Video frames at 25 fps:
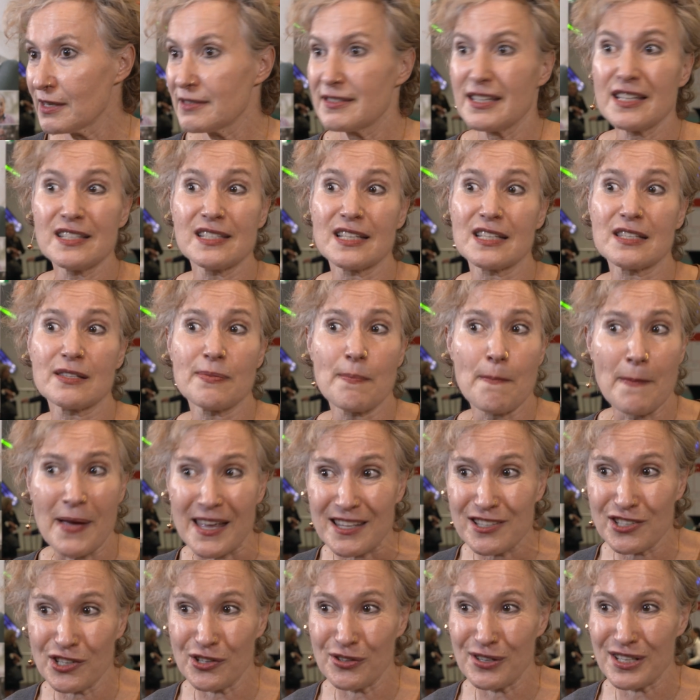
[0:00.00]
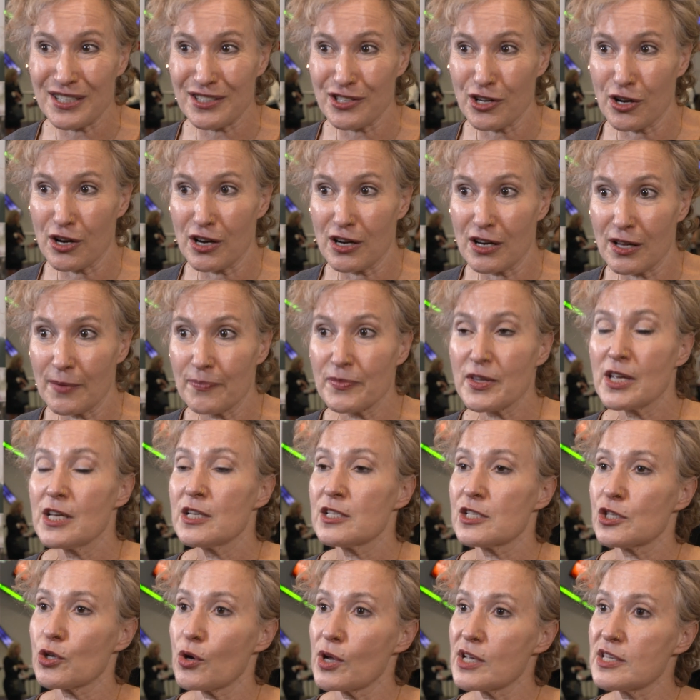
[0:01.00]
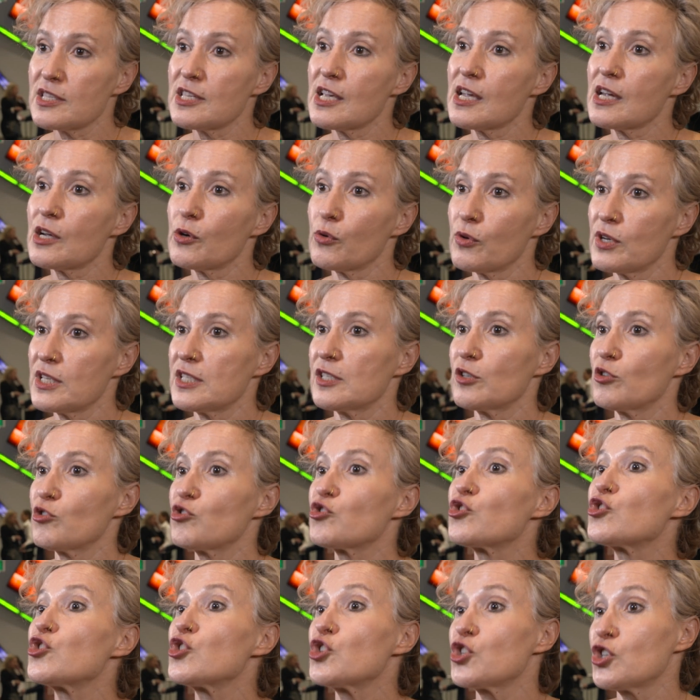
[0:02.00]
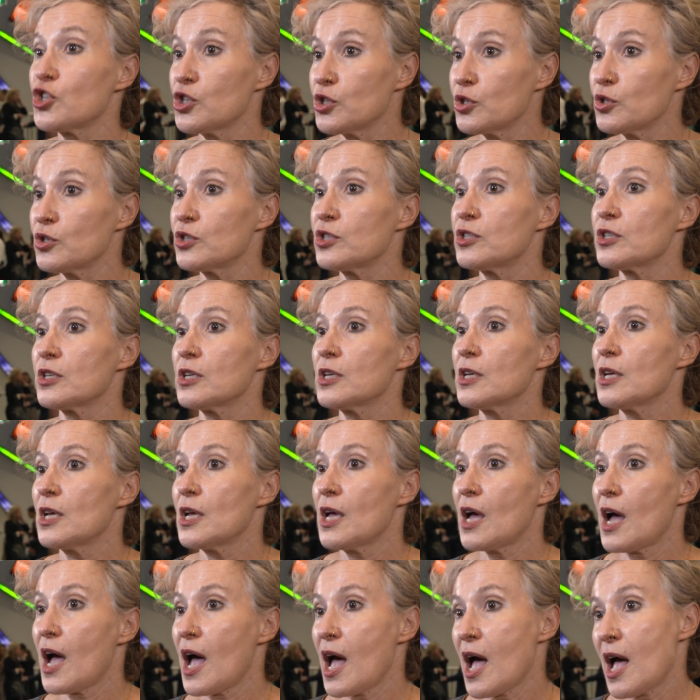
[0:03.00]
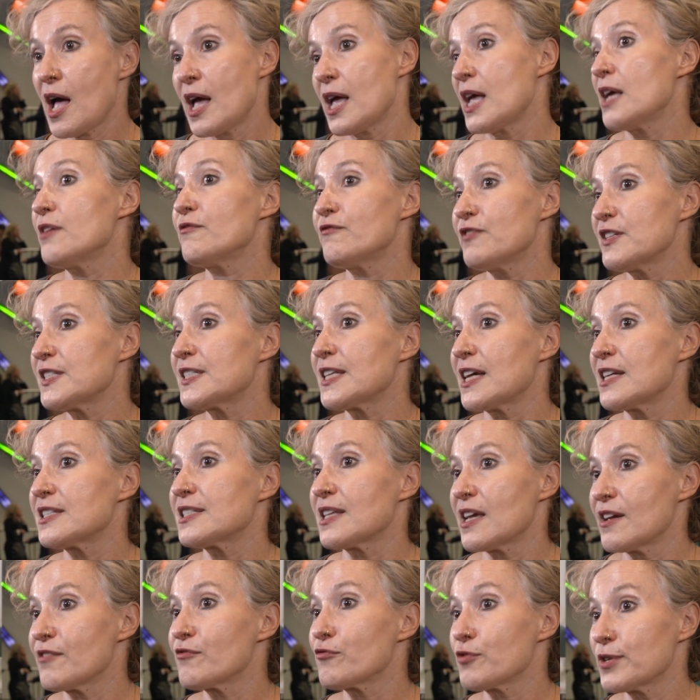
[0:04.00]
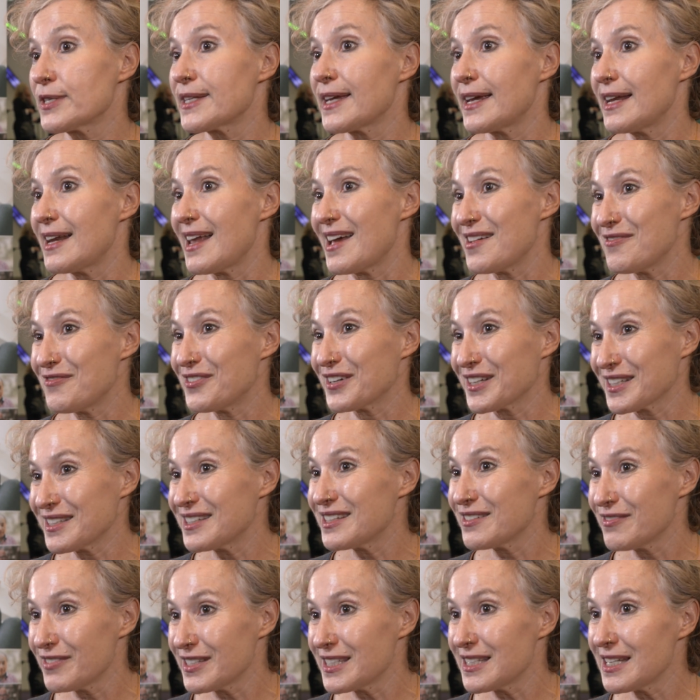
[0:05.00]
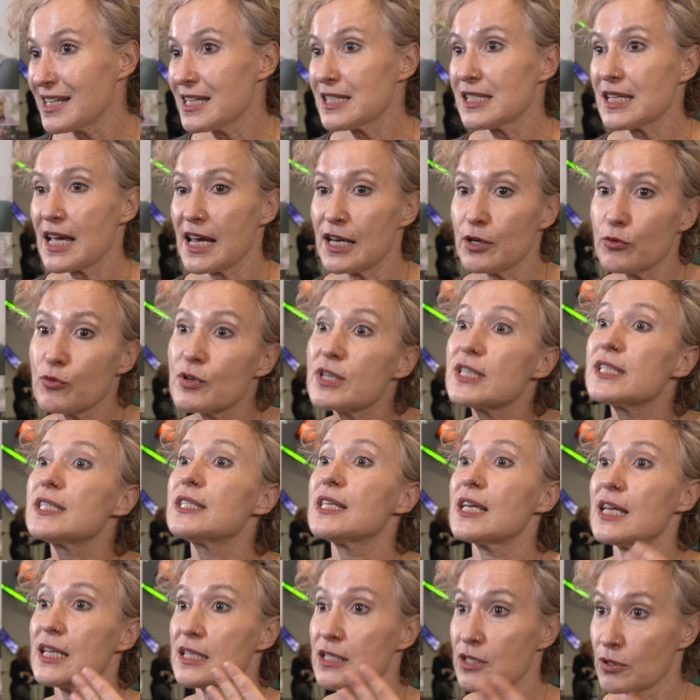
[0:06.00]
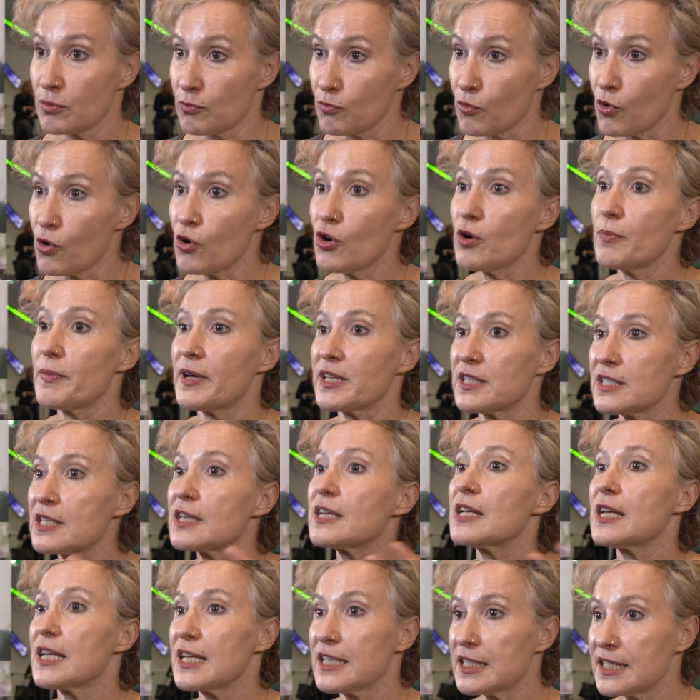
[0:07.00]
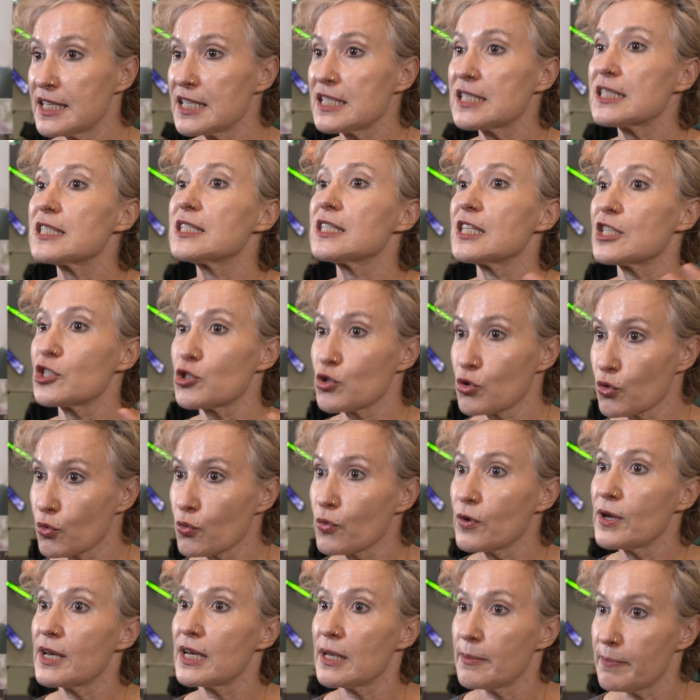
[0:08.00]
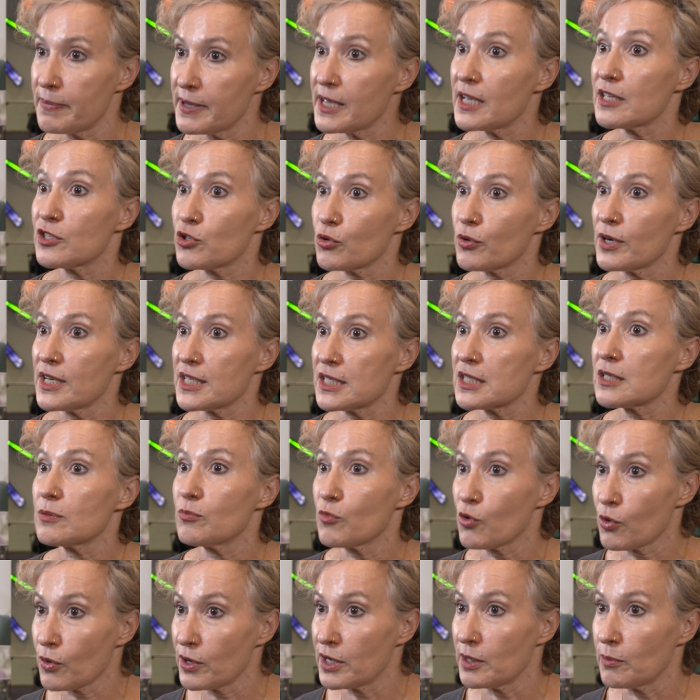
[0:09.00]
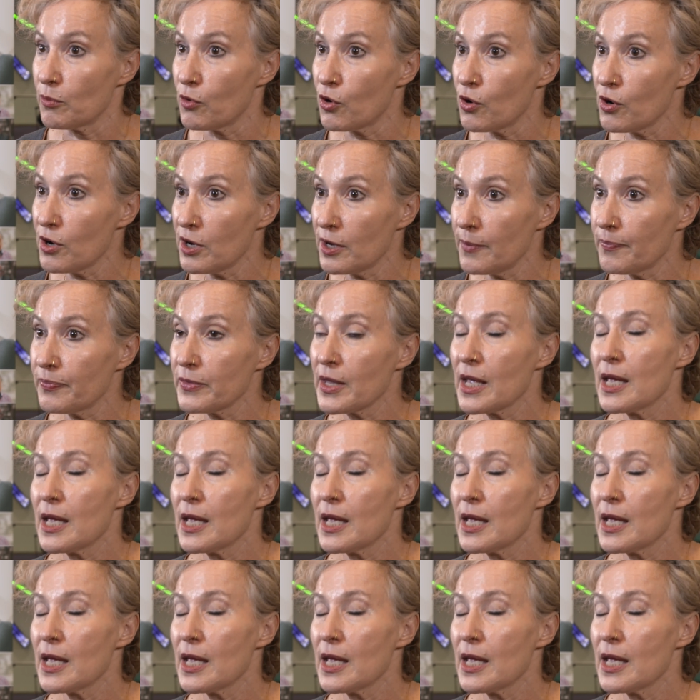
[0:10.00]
Does it matter at all? So I think research should uh, emphasize everyday life activities, and we see it more, but this needs to really be addressed more and more.